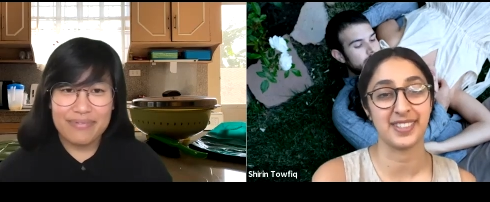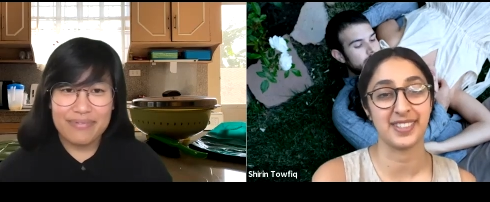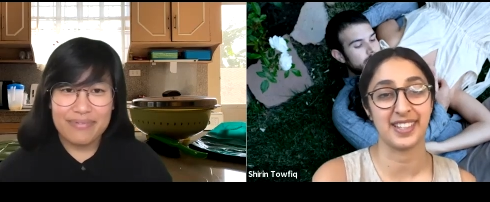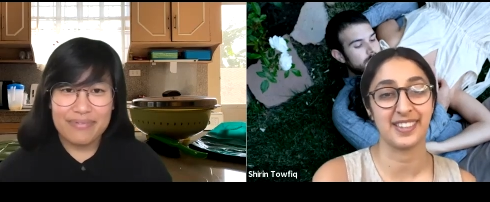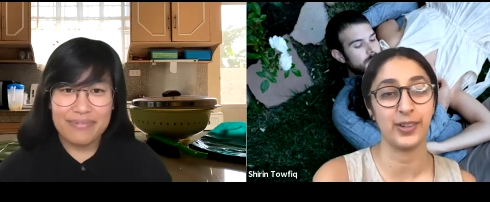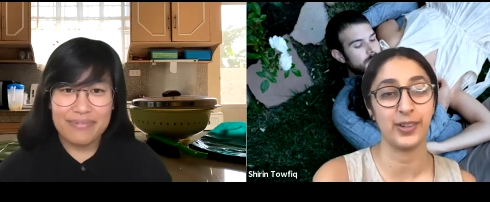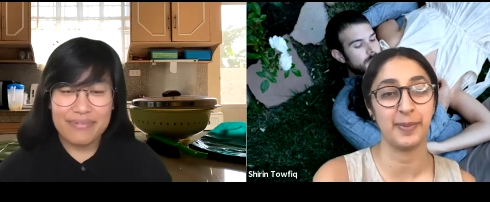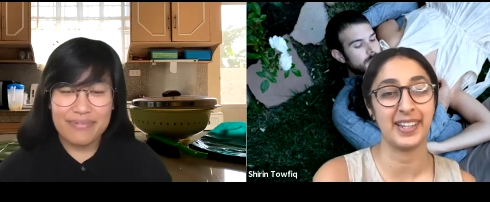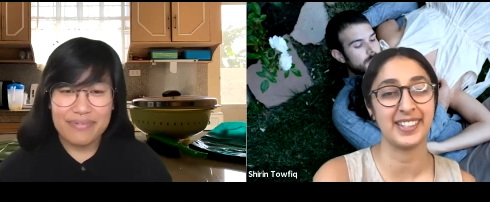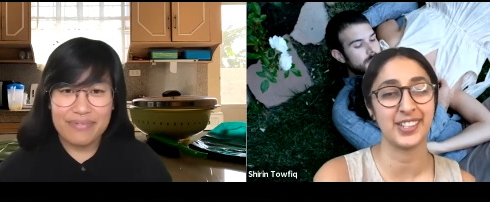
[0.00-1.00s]
Speaker 1: and thought it would
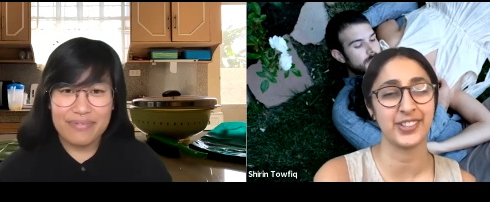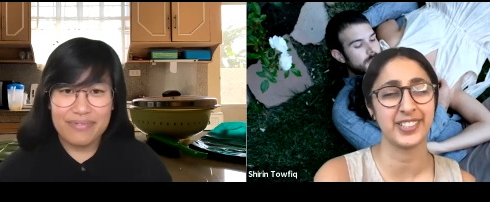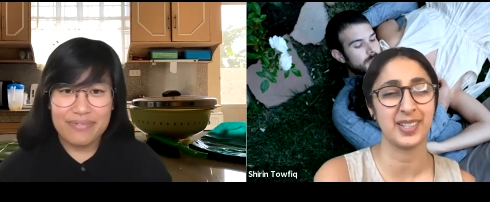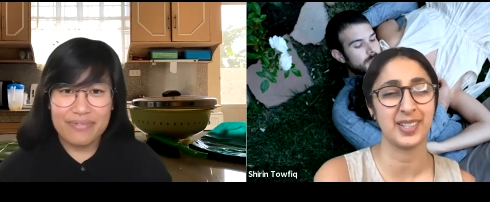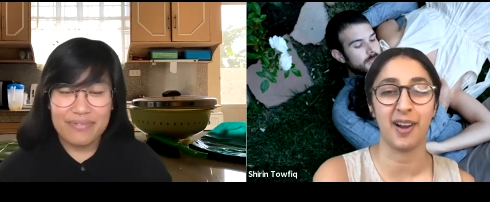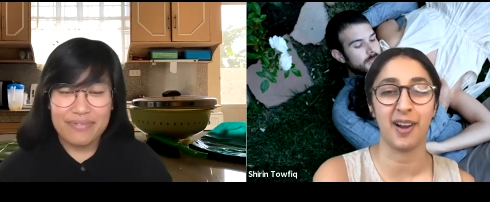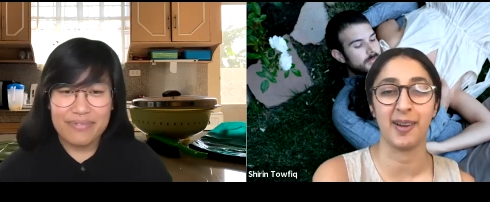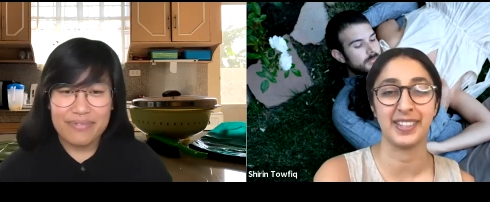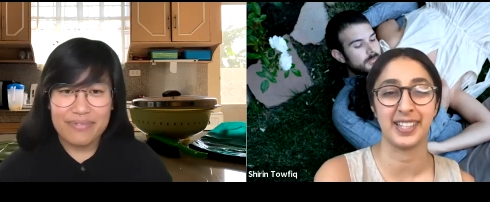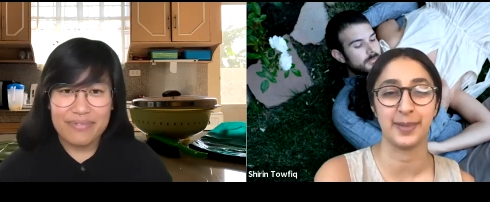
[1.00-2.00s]
make an interesting
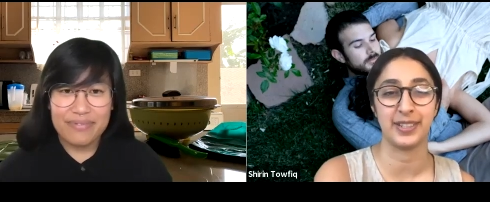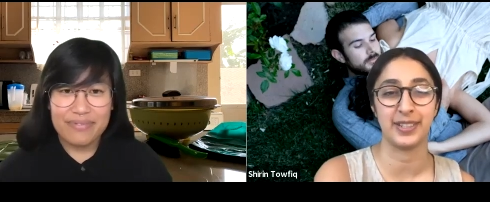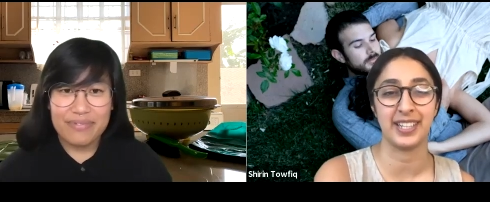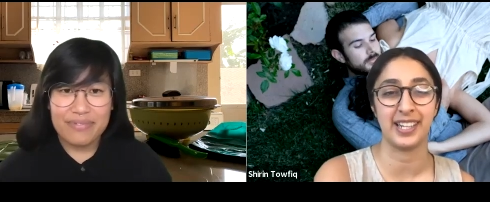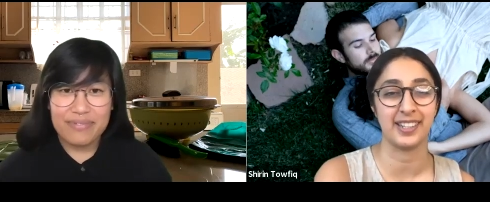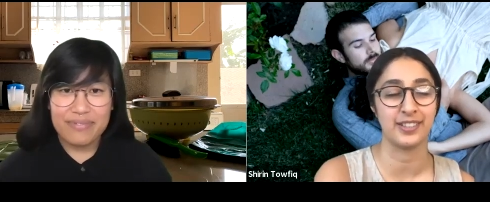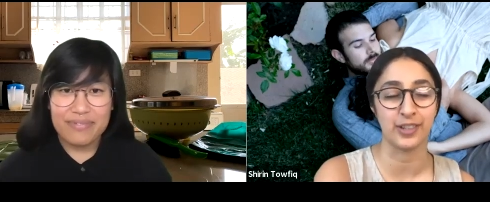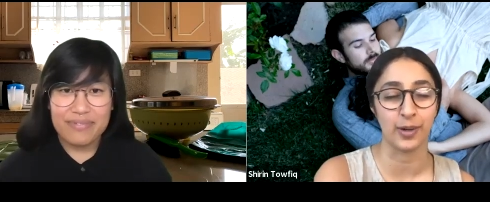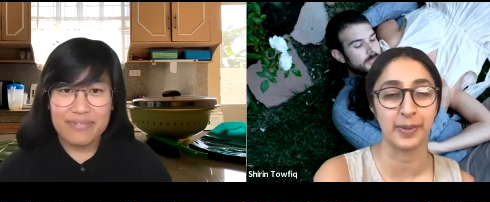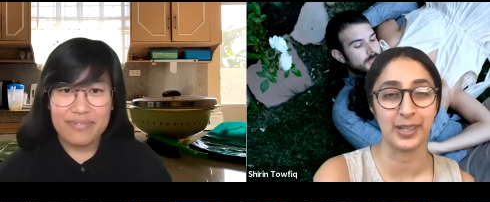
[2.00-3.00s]
prompt that could be taken in so
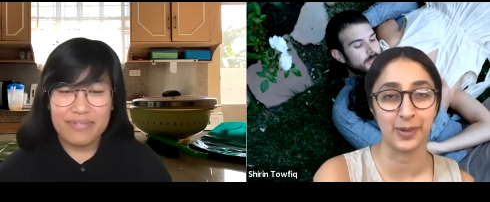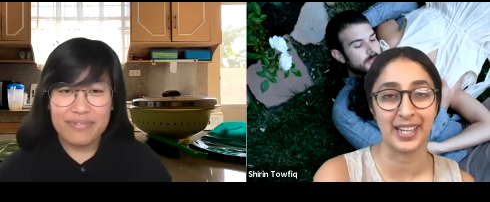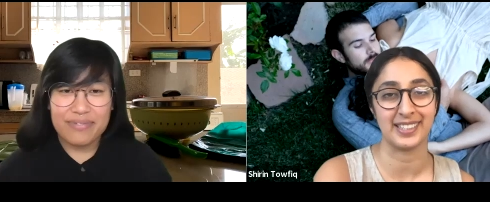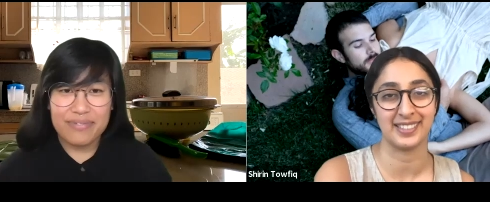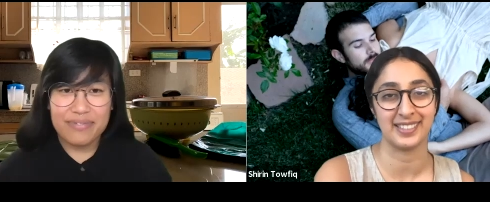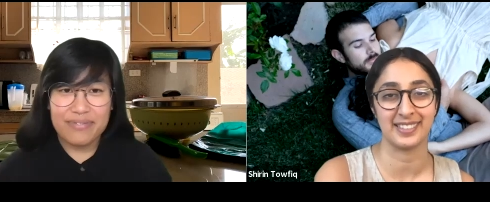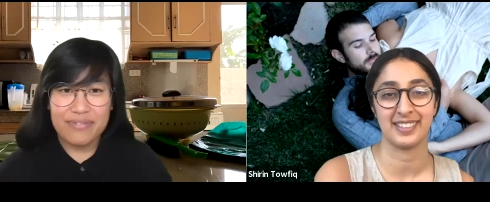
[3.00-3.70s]
many ways.